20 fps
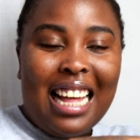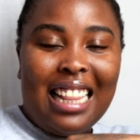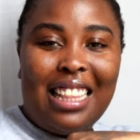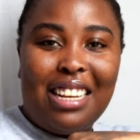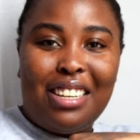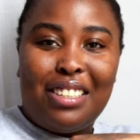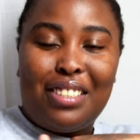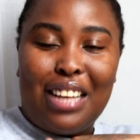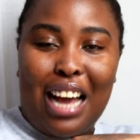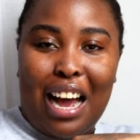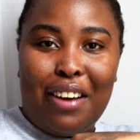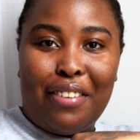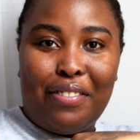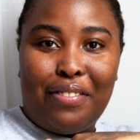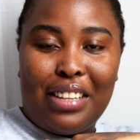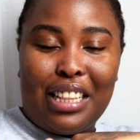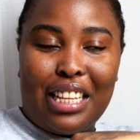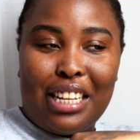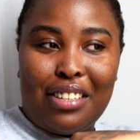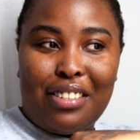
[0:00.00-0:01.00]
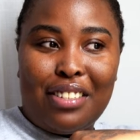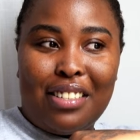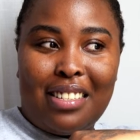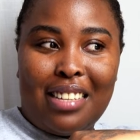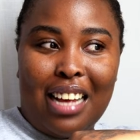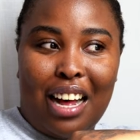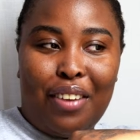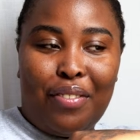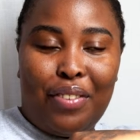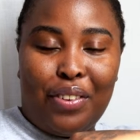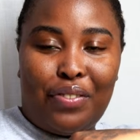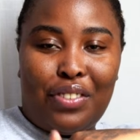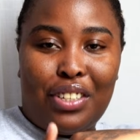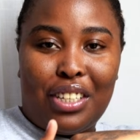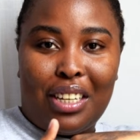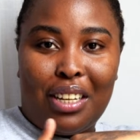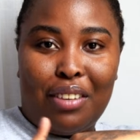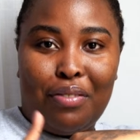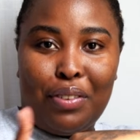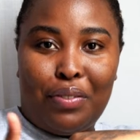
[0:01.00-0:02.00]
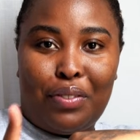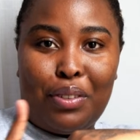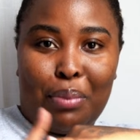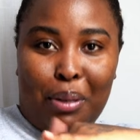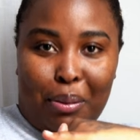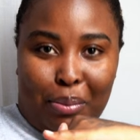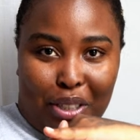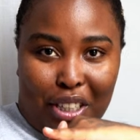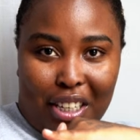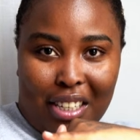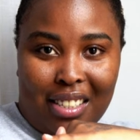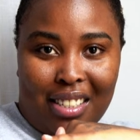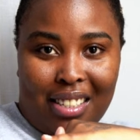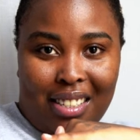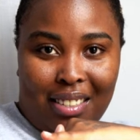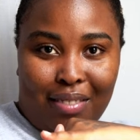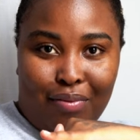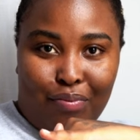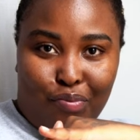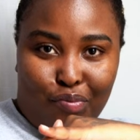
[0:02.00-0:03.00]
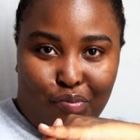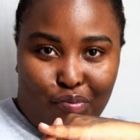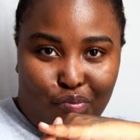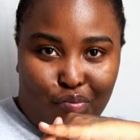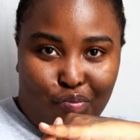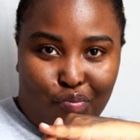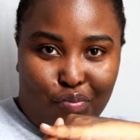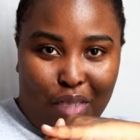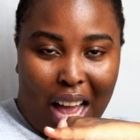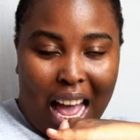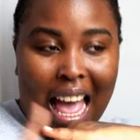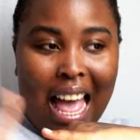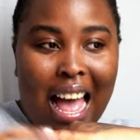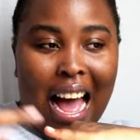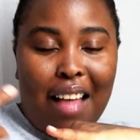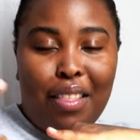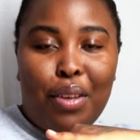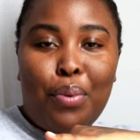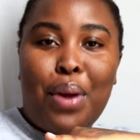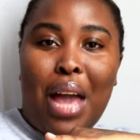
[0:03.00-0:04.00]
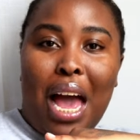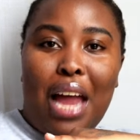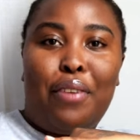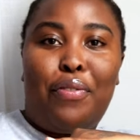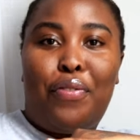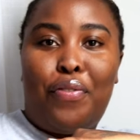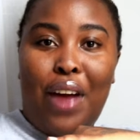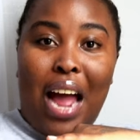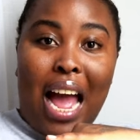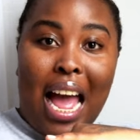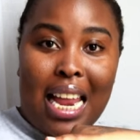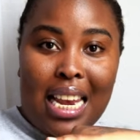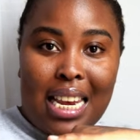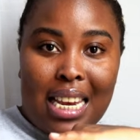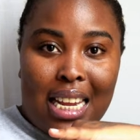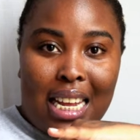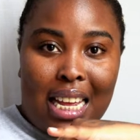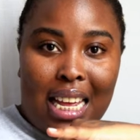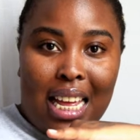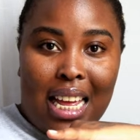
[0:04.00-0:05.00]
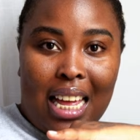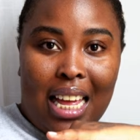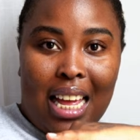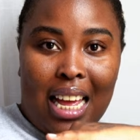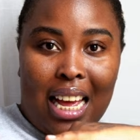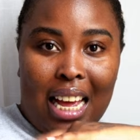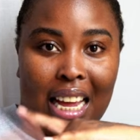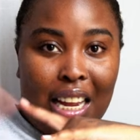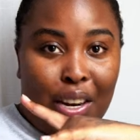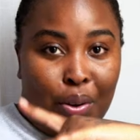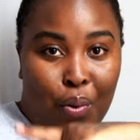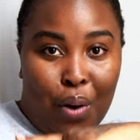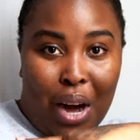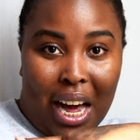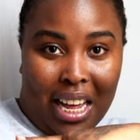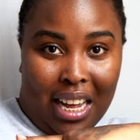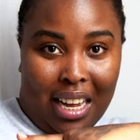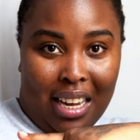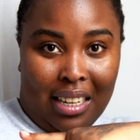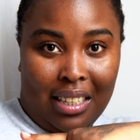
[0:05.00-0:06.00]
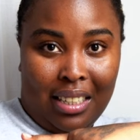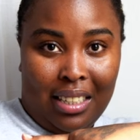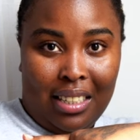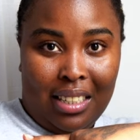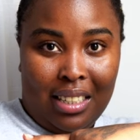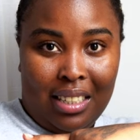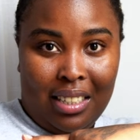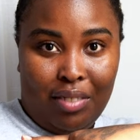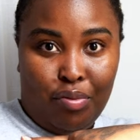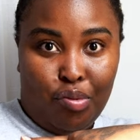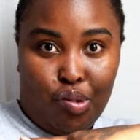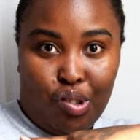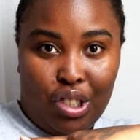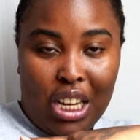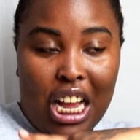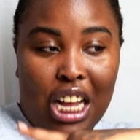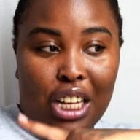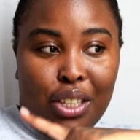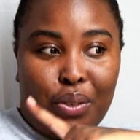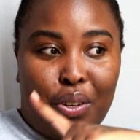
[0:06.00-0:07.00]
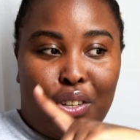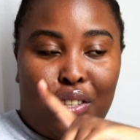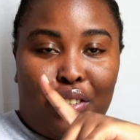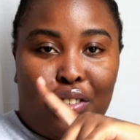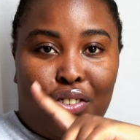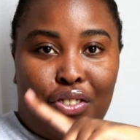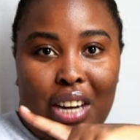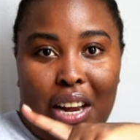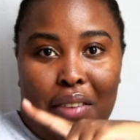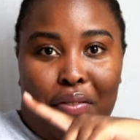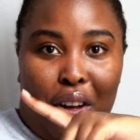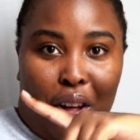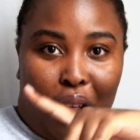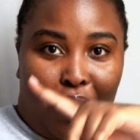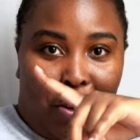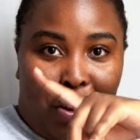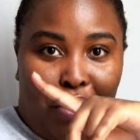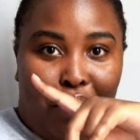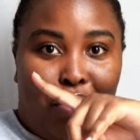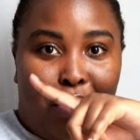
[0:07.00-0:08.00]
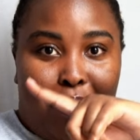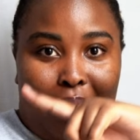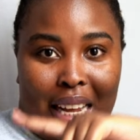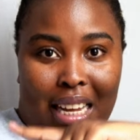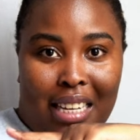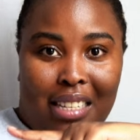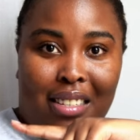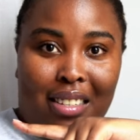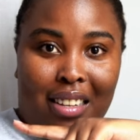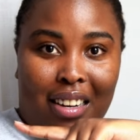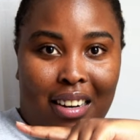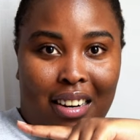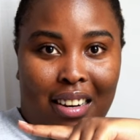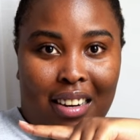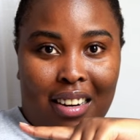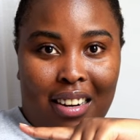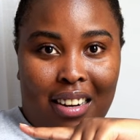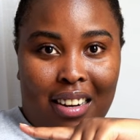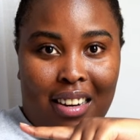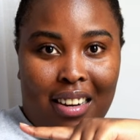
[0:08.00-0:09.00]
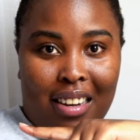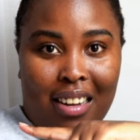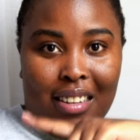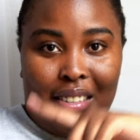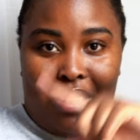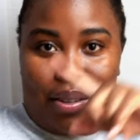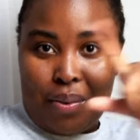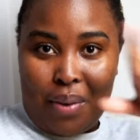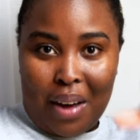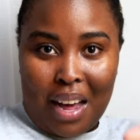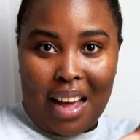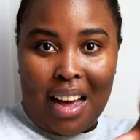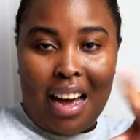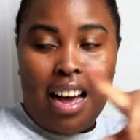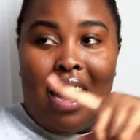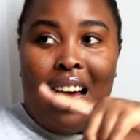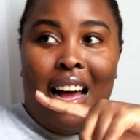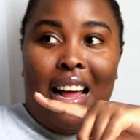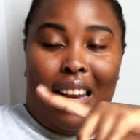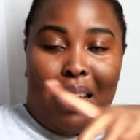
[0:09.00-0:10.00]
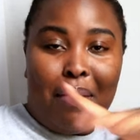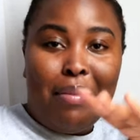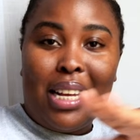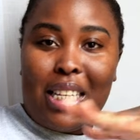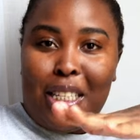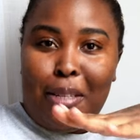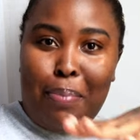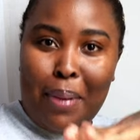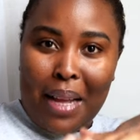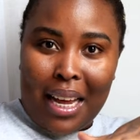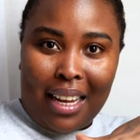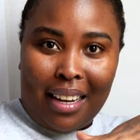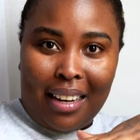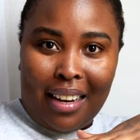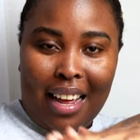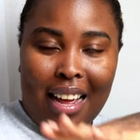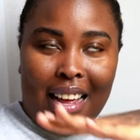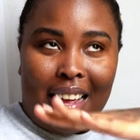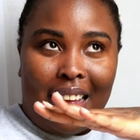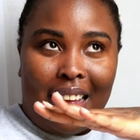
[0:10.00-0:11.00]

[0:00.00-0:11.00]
they used to have they used to sell 50 50 bob shots. And then we had a friend in CUEA. So we used to drive all the way from Daystar to CUEA. Let me explain.